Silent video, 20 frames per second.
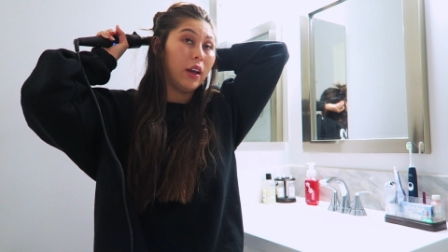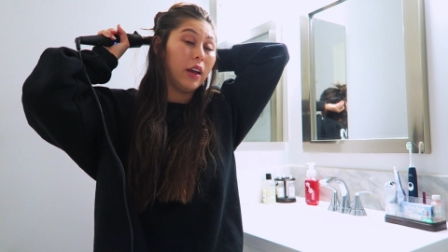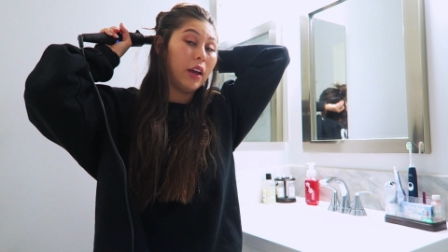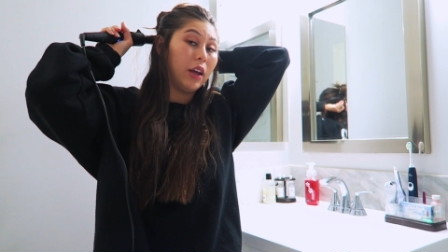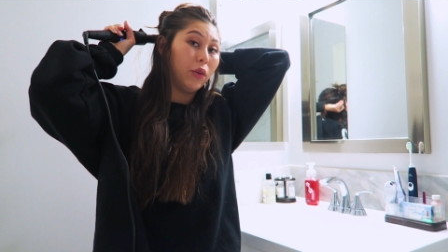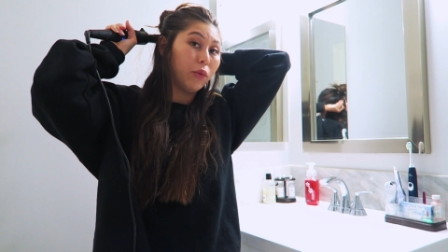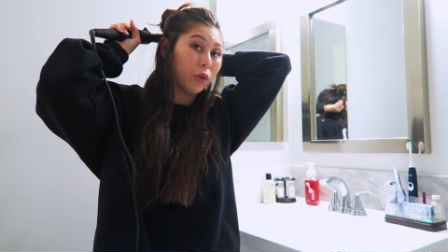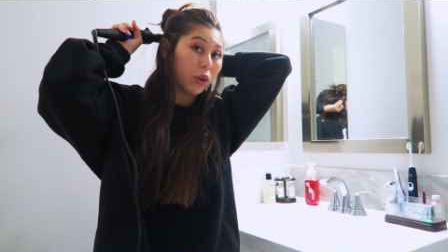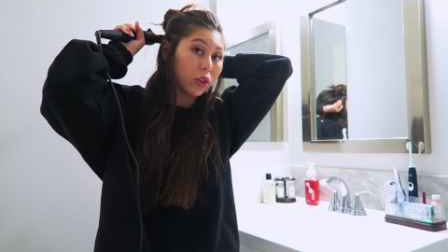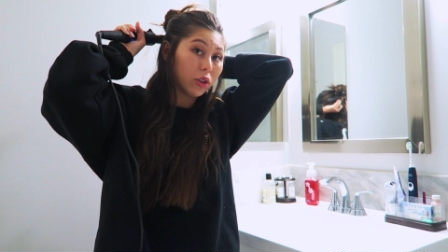
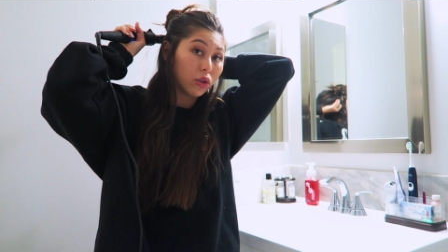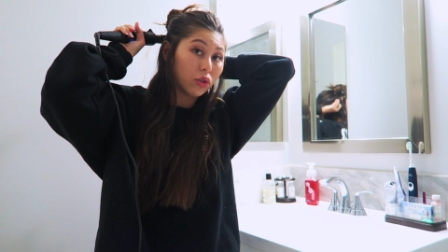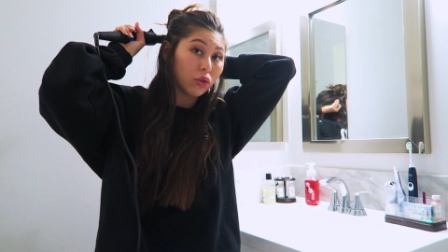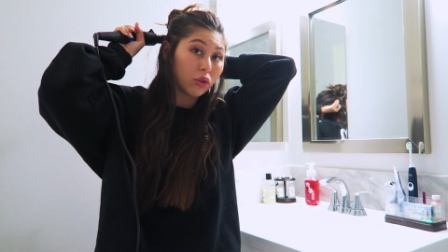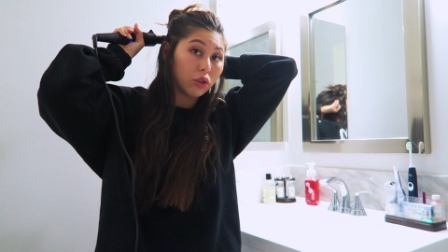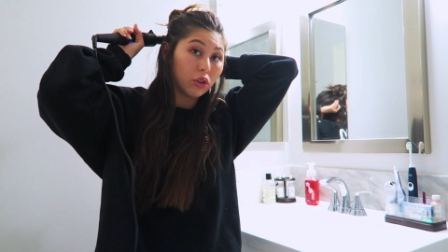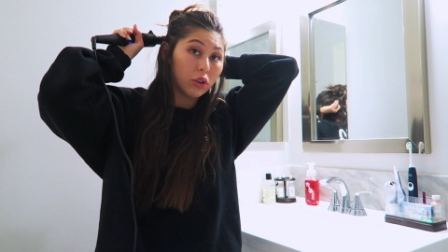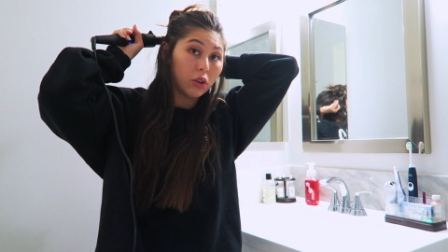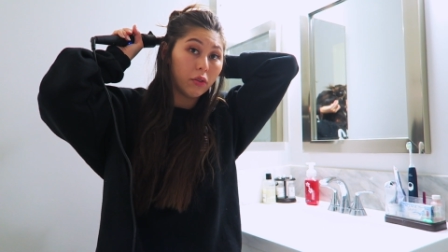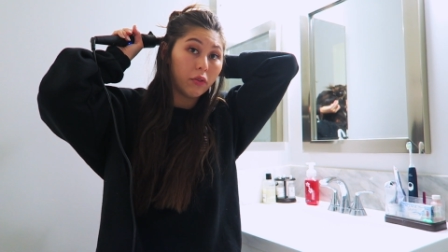inwards
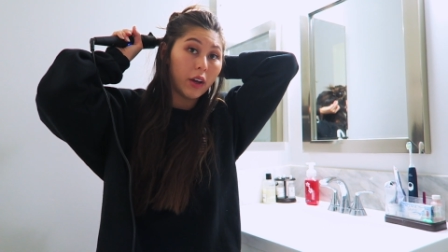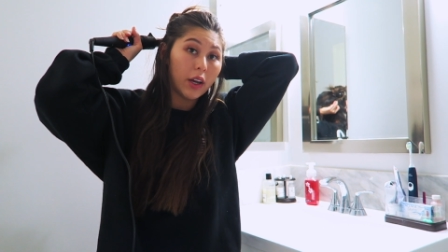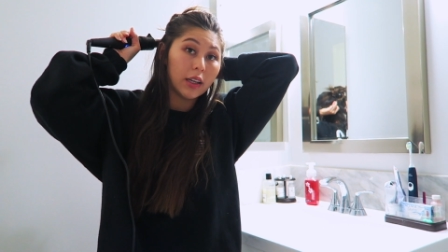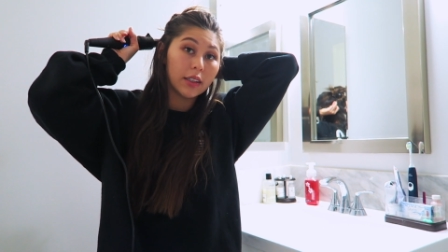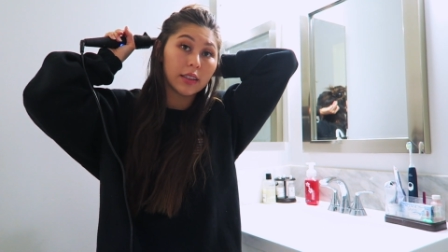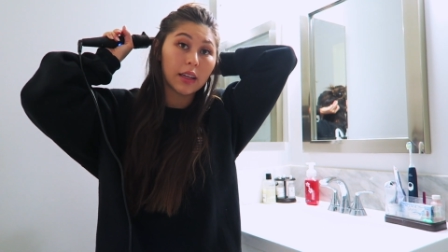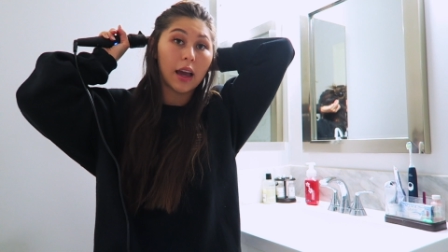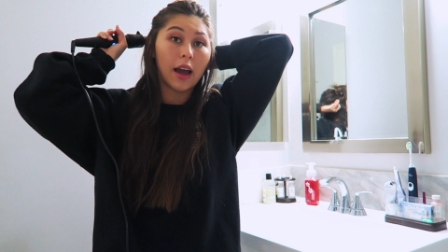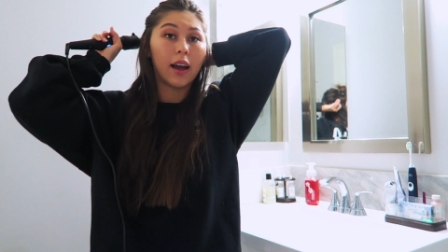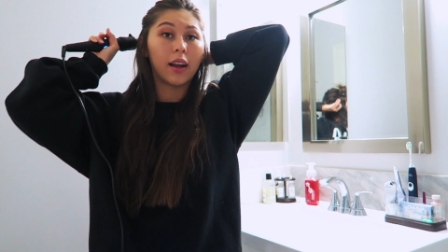towards your
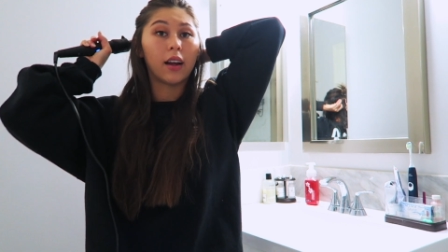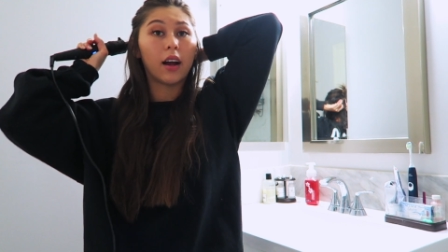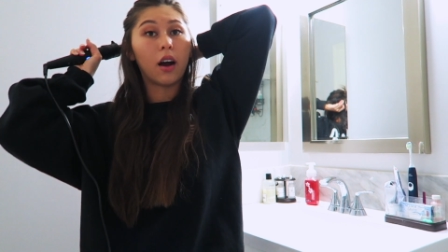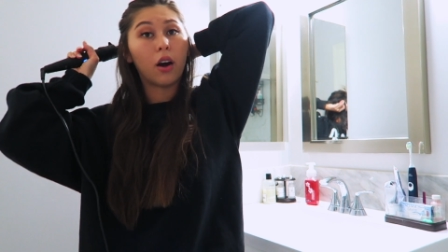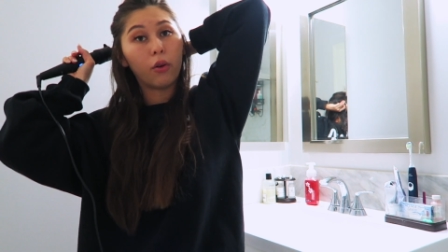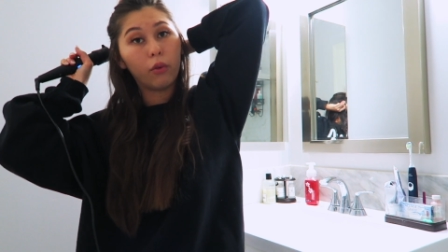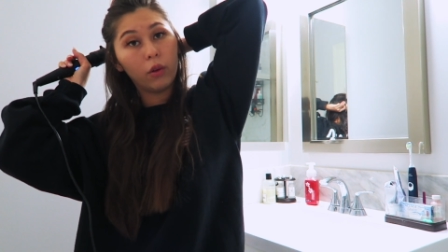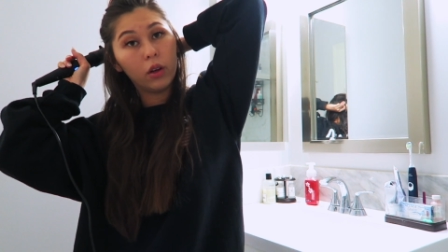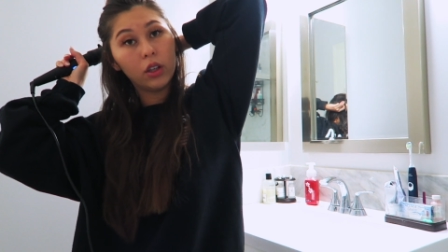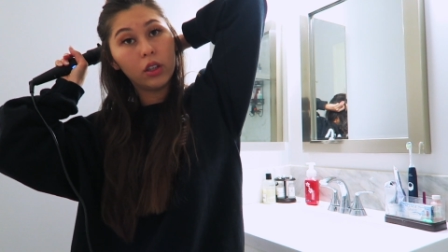face and
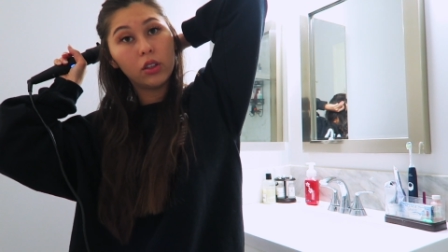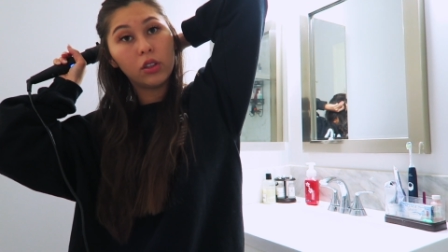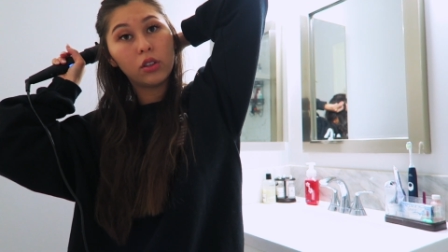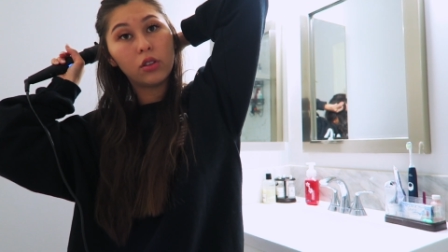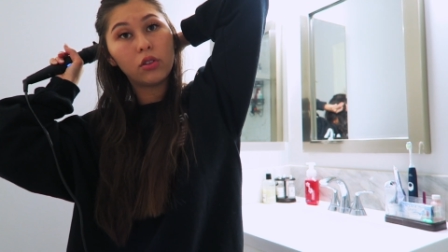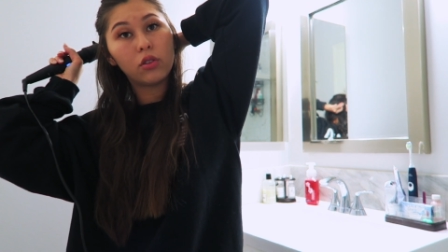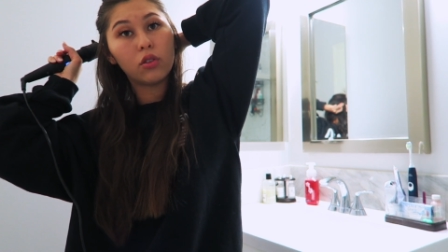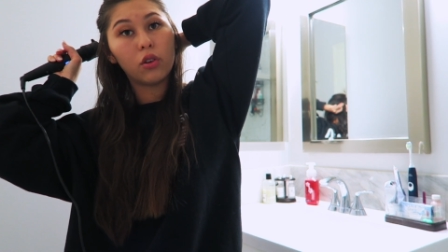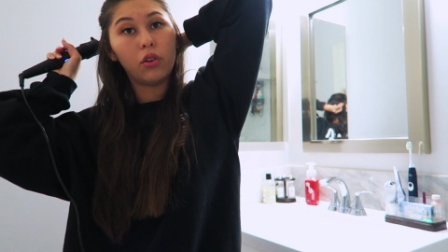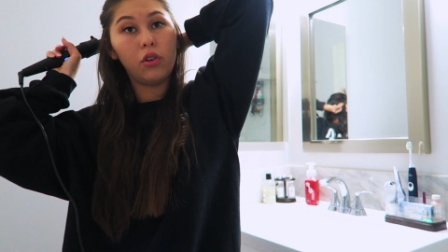outwards
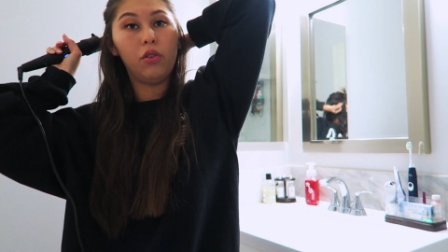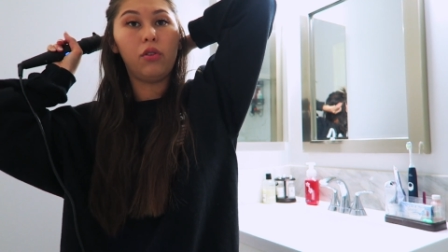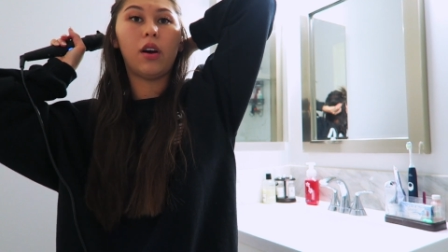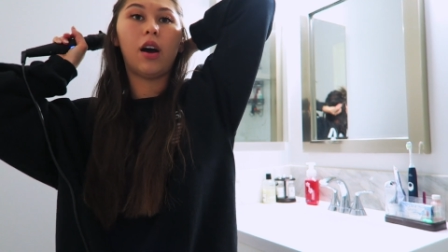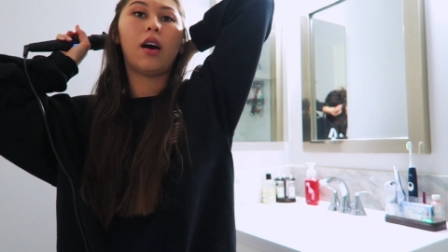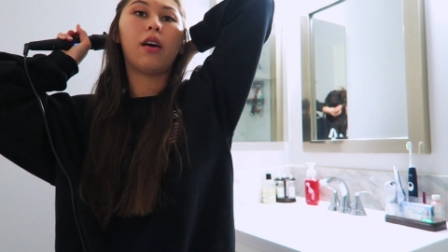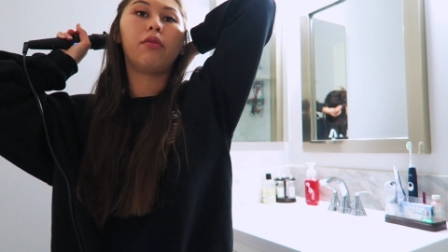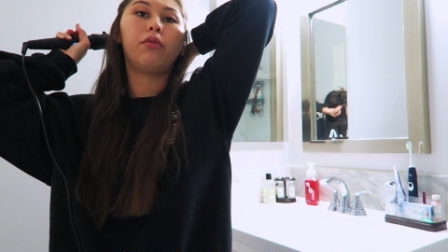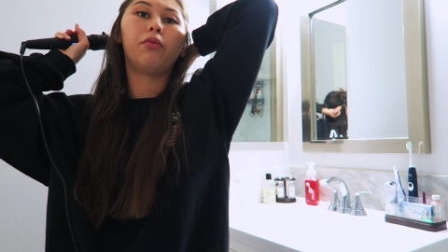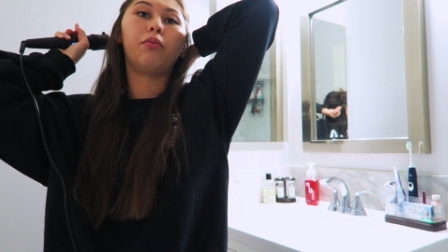so you
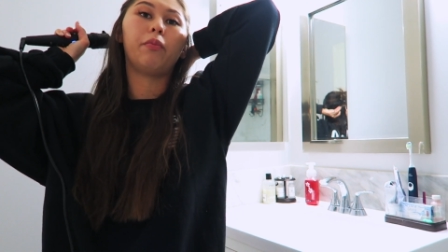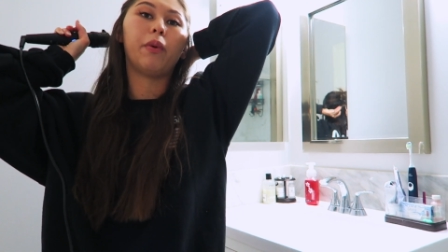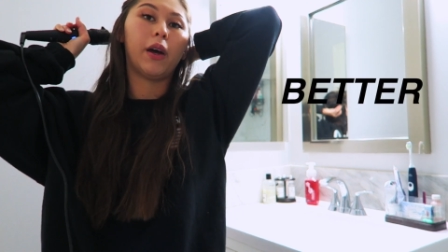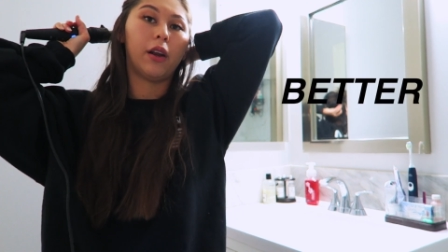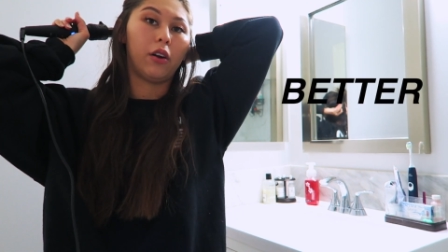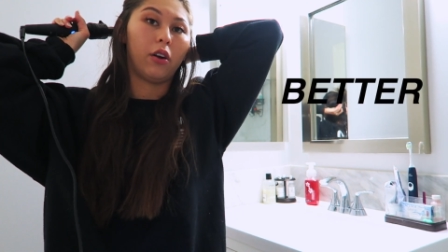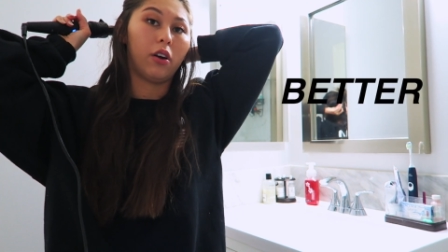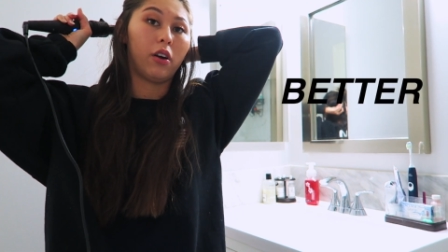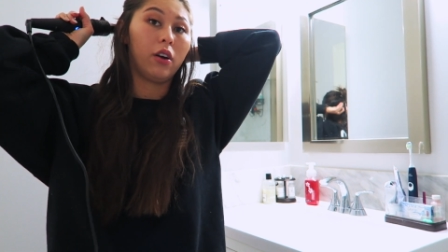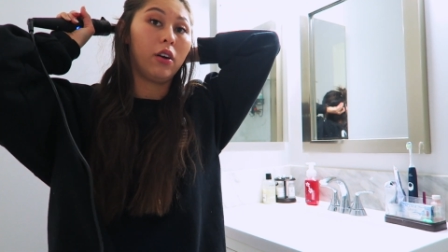have
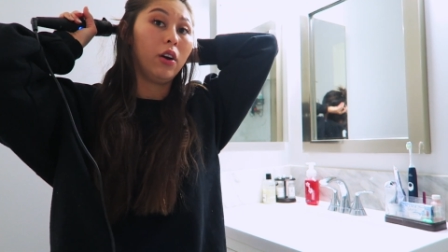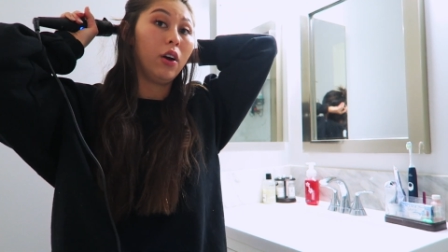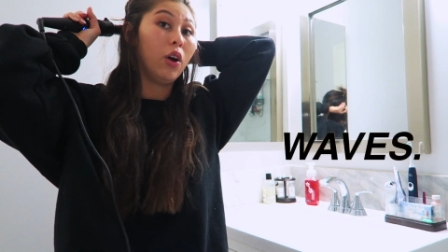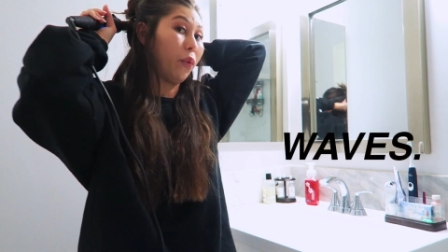better